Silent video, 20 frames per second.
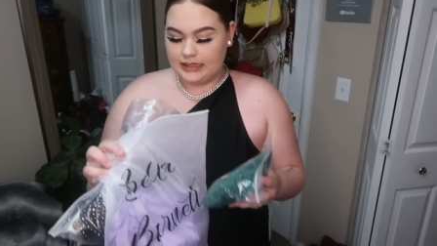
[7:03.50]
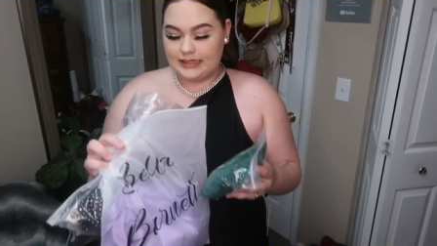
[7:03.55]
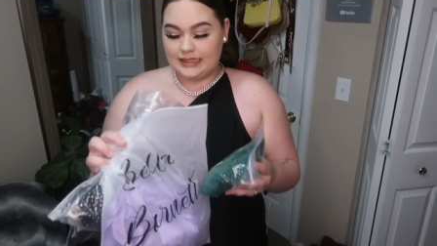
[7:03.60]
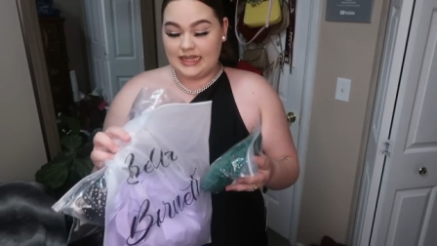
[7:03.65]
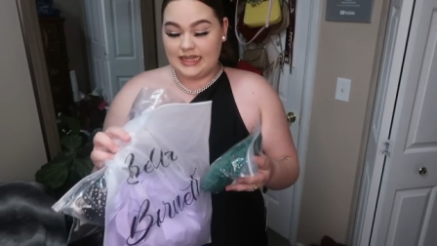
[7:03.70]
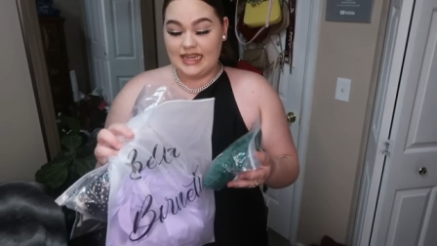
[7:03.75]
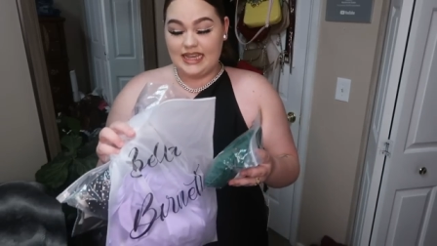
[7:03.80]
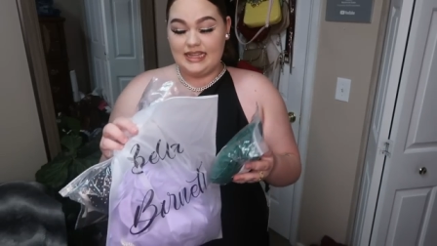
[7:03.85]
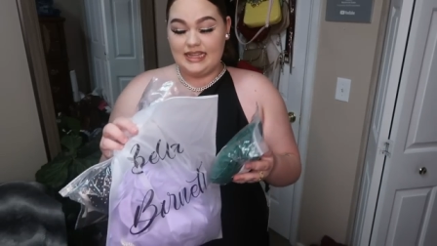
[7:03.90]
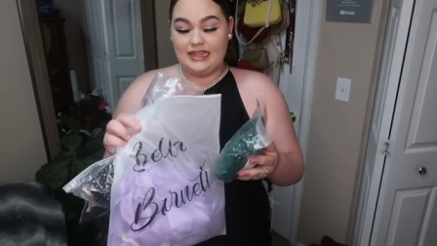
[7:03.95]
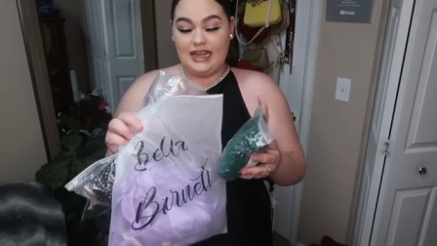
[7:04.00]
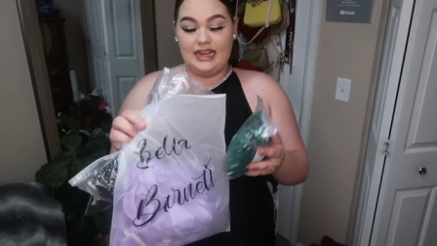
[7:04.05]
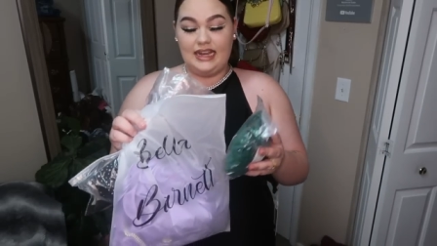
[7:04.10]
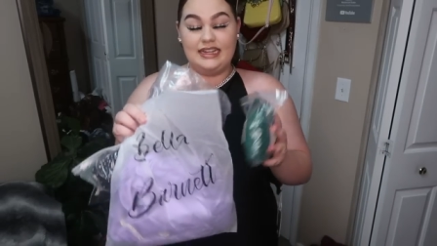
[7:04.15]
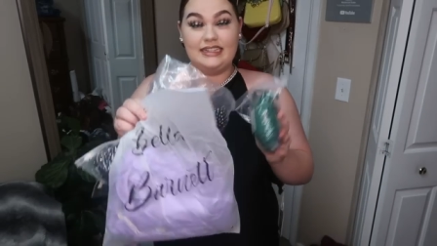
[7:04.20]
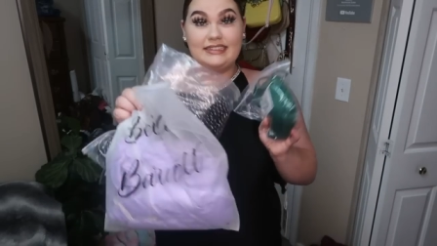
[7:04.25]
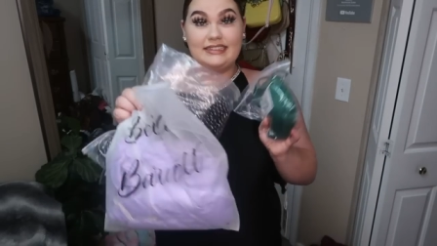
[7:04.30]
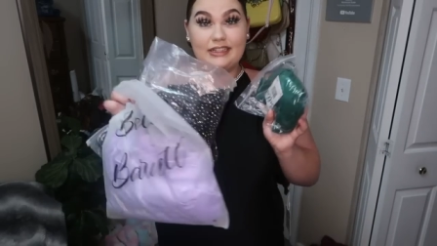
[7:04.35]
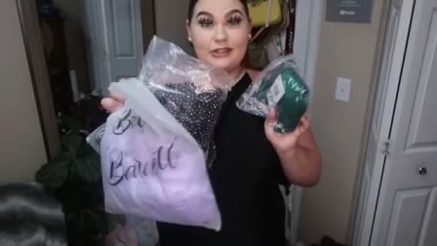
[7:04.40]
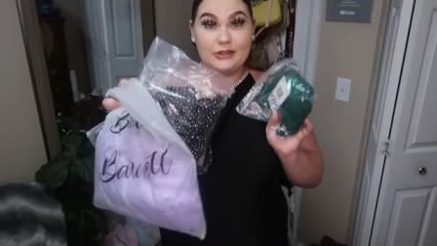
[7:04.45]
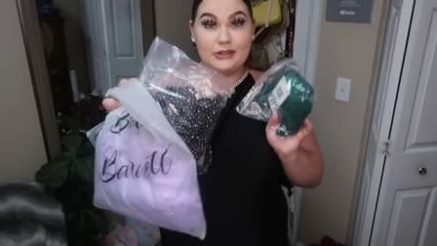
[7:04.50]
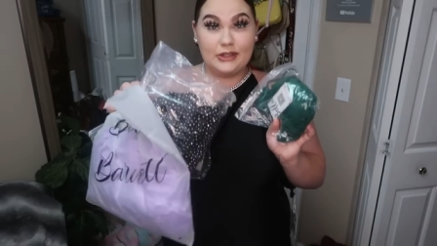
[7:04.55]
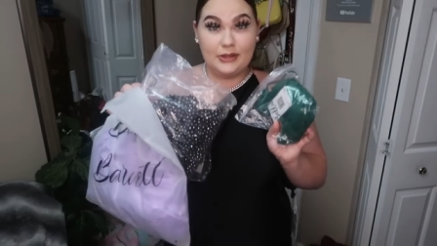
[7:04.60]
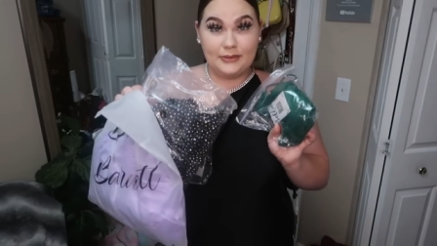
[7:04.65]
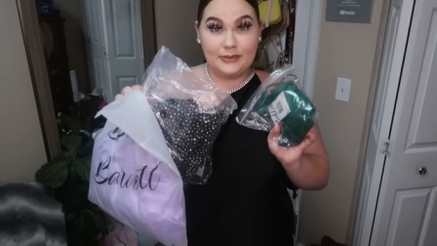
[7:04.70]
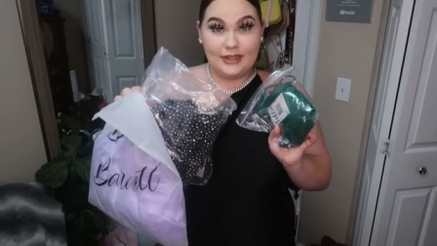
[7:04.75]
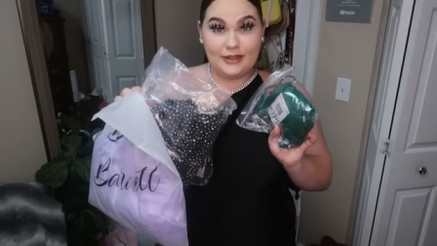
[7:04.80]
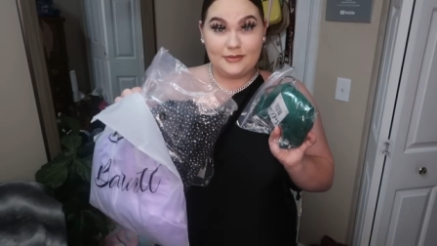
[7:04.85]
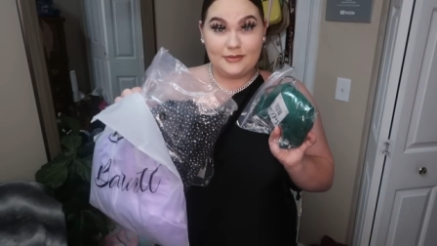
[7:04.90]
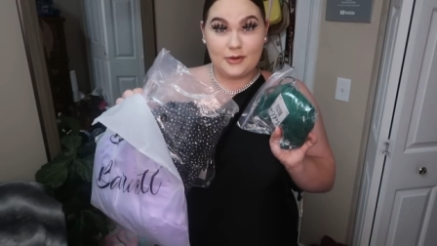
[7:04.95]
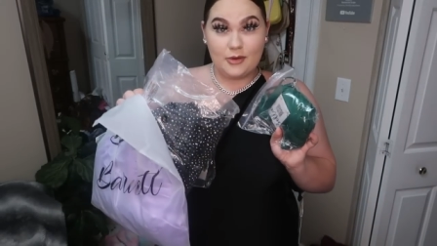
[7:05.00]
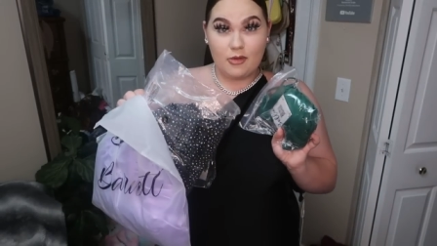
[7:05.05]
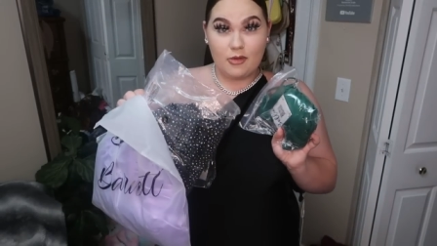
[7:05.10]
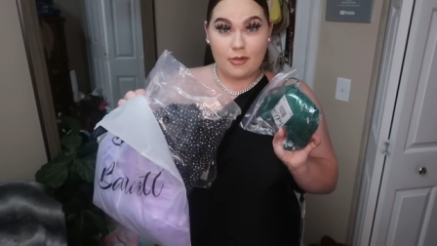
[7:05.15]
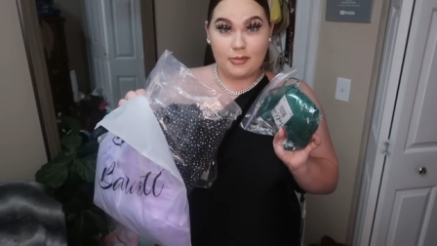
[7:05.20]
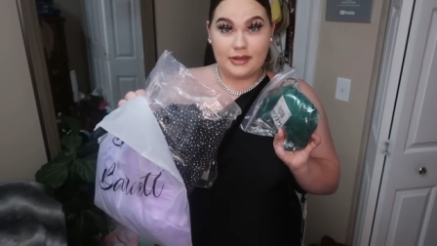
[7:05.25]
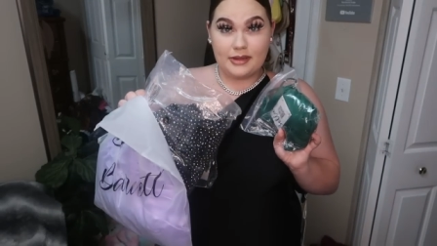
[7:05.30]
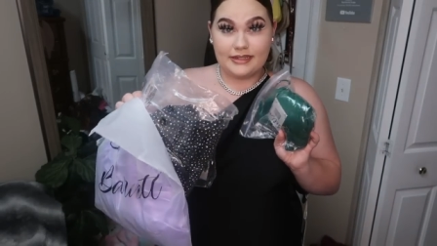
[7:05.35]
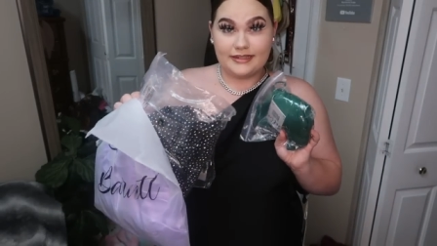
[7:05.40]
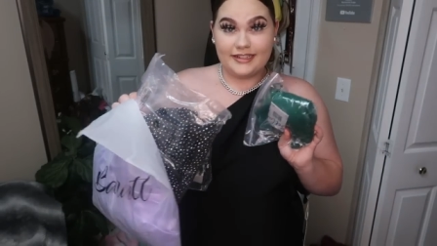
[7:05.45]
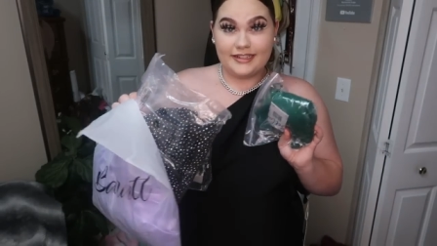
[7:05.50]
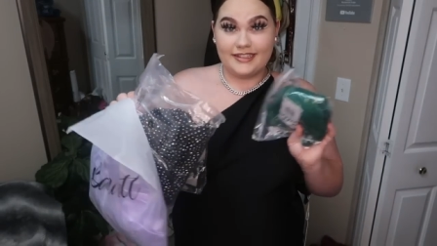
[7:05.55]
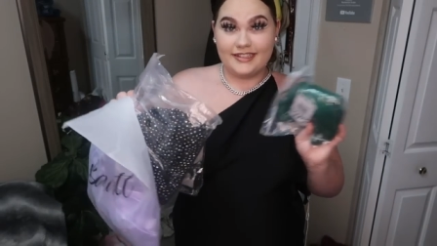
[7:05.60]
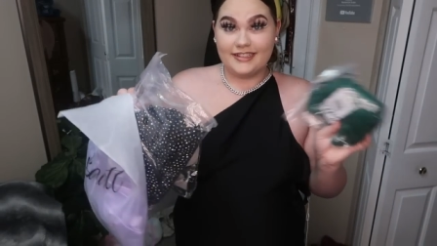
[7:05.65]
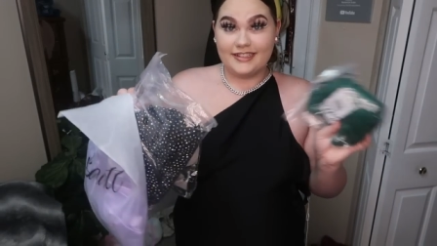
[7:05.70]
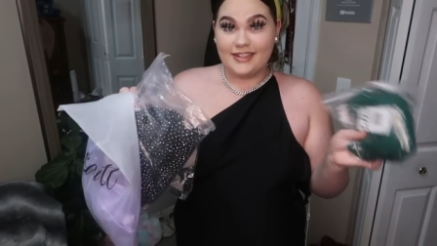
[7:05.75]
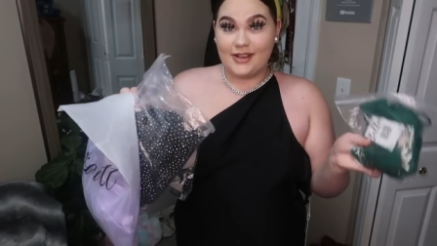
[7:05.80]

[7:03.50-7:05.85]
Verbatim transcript: See, like I literally only have four more pieces.